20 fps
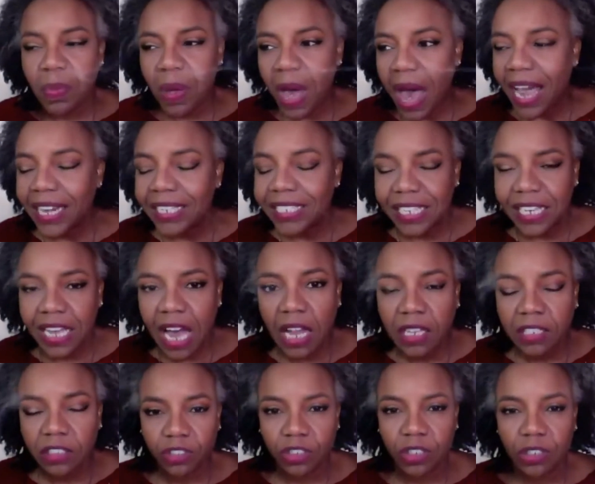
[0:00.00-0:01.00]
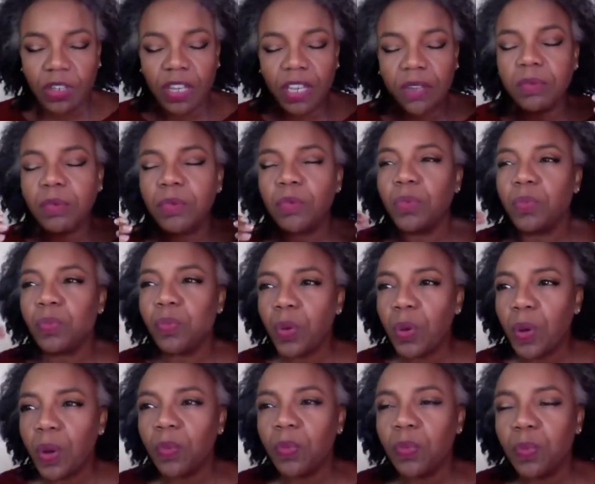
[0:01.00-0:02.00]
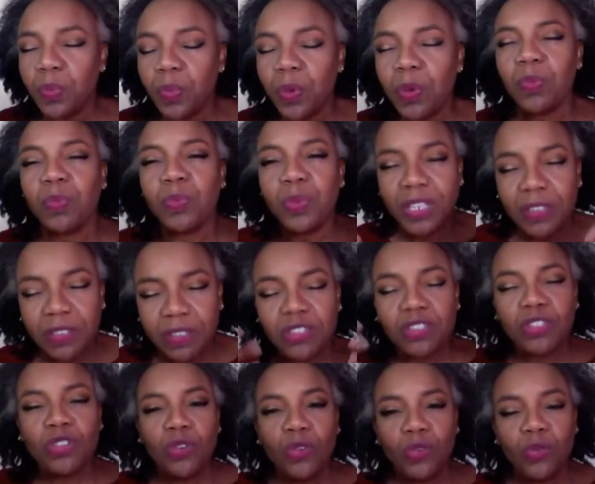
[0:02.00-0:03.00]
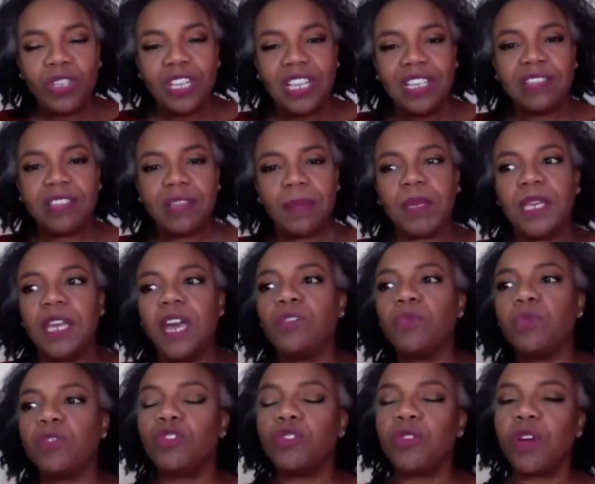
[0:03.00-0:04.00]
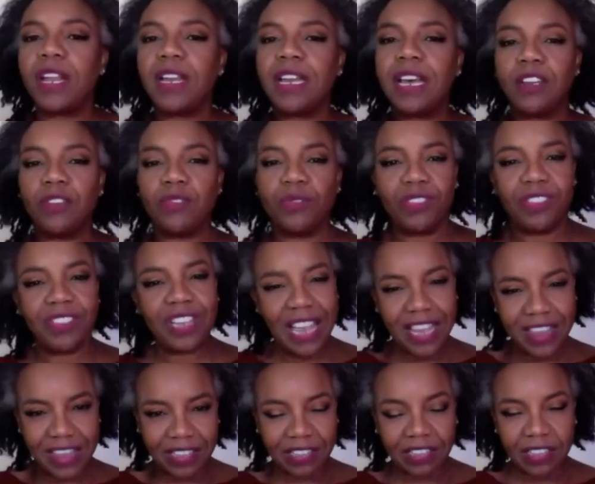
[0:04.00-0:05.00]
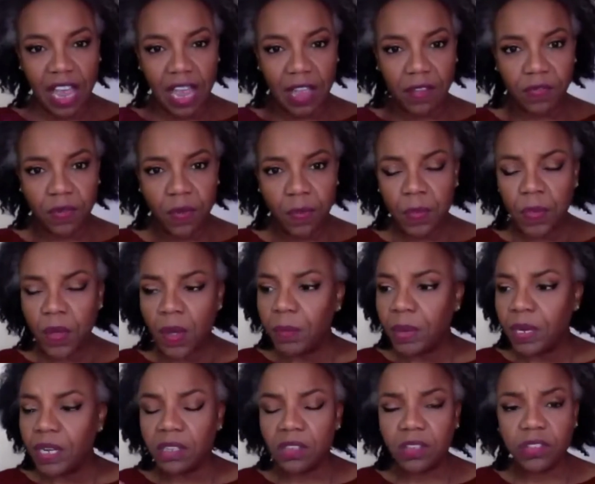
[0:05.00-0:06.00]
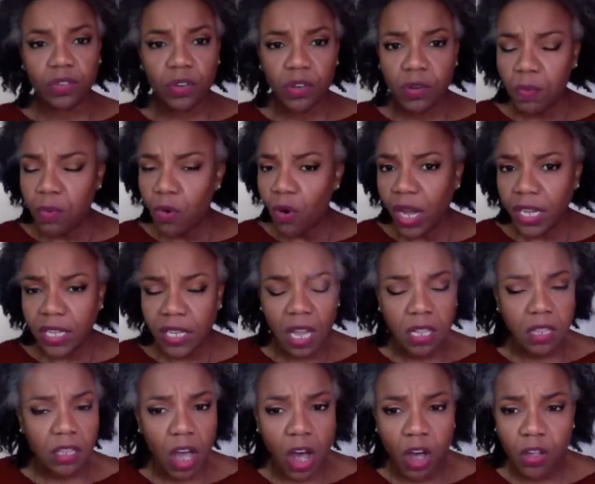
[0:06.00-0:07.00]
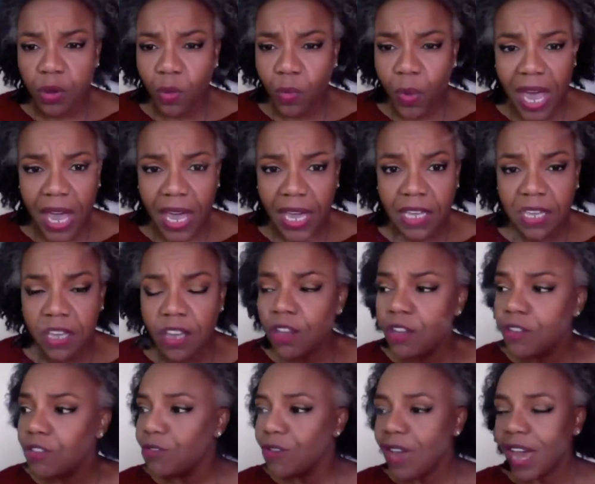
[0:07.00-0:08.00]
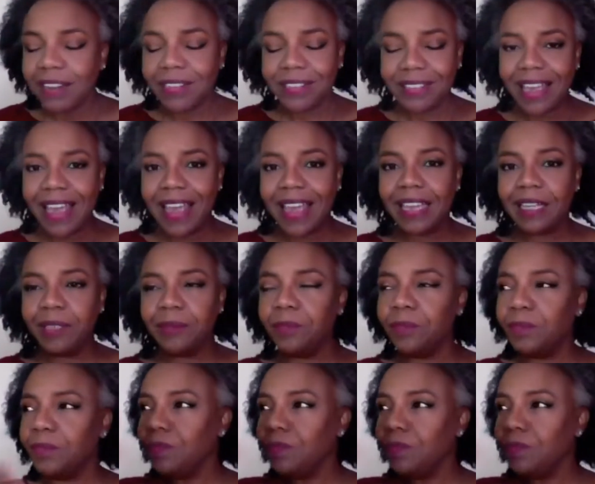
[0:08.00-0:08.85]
ideologies, and we do listen because we're trying to understand this life. But at a certain point along the way, you got to say,